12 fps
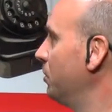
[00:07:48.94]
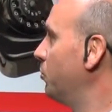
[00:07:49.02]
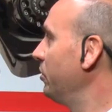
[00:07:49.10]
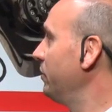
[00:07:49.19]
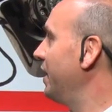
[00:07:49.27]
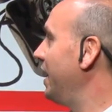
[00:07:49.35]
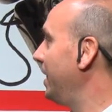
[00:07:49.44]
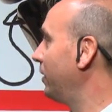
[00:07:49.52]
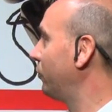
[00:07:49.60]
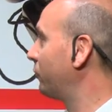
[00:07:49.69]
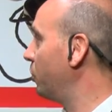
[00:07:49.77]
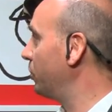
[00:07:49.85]
what the heck
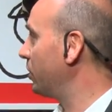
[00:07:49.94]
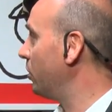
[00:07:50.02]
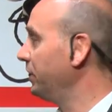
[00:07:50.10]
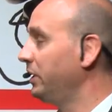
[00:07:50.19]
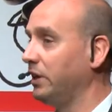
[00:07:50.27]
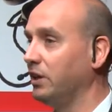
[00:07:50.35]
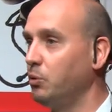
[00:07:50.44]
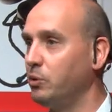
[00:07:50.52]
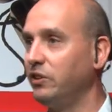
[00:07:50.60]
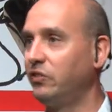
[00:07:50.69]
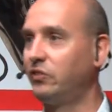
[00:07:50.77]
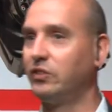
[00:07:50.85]
is going on here
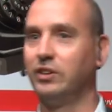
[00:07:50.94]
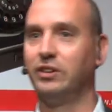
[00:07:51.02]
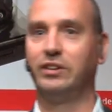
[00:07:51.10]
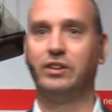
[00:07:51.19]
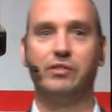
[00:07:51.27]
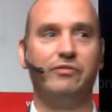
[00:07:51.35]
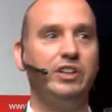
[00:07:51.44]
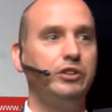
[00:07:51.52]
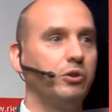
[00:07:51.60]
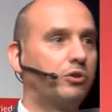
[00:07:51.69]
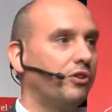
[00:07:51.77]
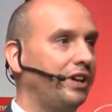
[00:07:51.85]
with uh, a
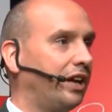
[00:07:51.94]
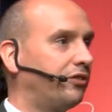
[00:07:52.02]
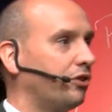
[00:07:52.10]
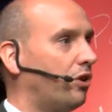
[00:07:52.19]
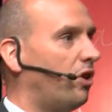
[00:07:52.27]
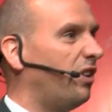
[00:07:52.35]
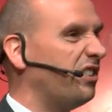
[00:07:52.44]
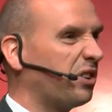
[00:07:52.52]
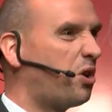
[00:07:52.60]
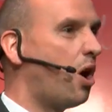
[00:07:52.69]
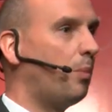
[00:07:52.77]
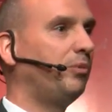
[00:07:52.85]
video connector on a
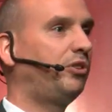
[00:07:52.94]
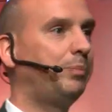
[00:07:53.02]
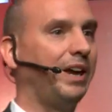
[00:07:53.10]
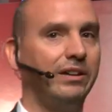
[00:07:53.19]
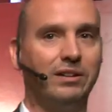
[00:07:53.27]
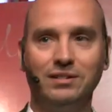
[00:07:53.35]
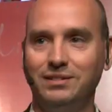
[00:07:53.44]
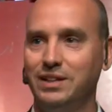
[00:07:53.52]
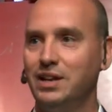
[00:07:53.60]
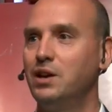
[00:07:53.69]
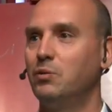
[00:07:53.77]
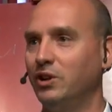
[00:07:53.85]
comms panel?
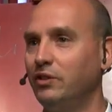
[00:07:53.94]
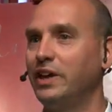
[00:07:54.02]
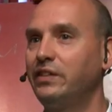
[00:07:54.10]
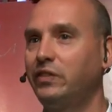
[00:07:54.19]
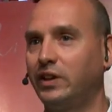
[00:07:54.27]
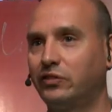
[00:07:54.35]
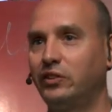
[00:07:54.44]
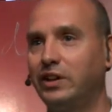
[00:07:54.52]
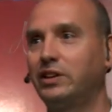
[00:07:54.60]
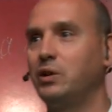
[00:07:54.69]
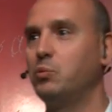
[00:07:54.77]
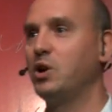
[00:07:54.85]
Well, that's
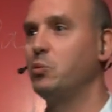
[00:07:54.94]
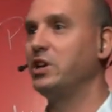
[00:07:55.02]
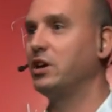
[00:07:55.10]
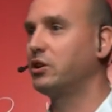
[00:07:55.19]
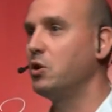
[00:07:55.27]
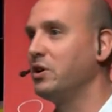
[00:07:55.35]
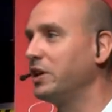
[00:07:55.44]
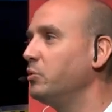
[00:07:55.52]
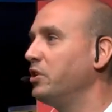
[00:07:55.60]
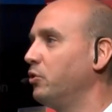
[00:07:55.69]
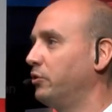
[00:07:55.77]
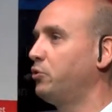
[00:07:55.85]
exactly where we are going.
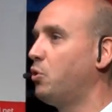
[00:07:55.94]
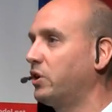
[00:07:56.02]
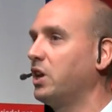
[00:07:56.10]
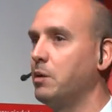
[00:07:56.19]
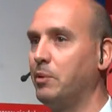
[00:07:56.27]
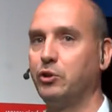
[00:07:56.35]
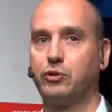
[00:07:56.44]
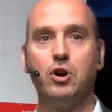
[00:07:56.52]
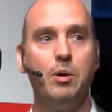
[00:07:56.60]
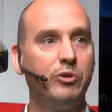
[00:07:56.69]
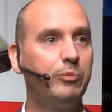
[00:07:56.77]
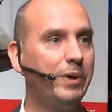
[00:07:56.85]
We're not talking about a
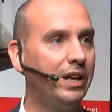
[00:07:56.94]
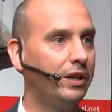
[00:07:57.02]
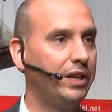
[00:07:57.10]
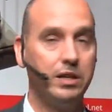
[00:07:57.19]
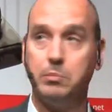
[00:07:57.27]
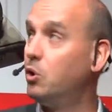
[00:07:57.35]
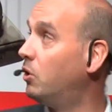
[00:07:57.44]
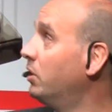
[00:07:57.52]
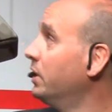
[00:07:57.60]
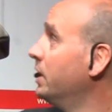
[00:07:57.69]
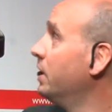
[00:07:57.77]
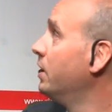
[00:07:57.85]
comms panel
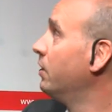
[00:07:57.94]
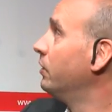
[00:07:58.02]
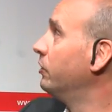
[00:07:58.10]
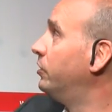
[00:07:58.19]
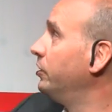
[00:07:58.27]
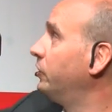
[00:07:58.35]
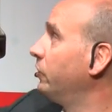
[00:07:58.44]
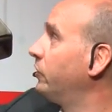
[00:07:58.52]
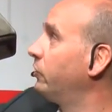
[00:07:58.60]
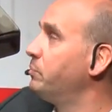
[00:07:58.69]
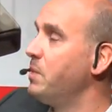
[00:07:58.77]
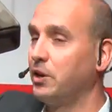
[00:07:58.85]
anymore. This is
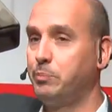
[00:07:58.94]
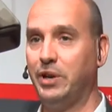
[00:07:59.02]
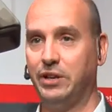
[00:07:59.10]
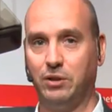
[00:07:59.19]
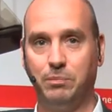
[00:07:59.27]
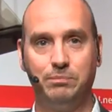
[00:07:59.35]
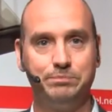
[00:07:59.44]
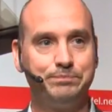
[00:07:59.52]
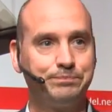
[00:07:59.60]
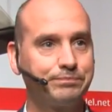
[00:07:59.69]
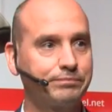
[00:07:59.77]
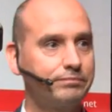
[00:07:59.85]
a smart panel.
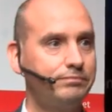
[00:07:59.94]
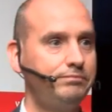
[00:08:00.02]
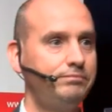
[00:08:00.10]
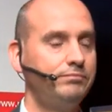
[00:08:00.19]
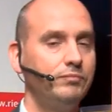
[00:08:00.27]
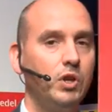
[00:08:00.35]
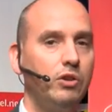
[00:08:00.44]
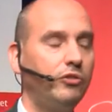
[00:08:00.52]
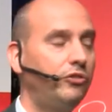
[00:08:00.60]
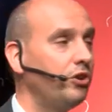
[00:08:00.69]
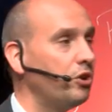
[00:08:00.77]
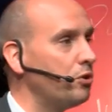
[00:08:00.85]

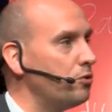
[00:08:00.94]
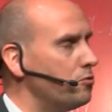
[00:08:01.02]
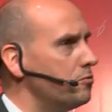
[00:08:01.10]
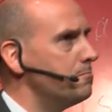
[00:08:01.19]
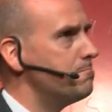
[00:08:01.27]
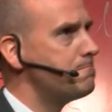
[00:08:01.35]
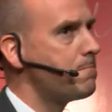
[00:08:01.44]
So,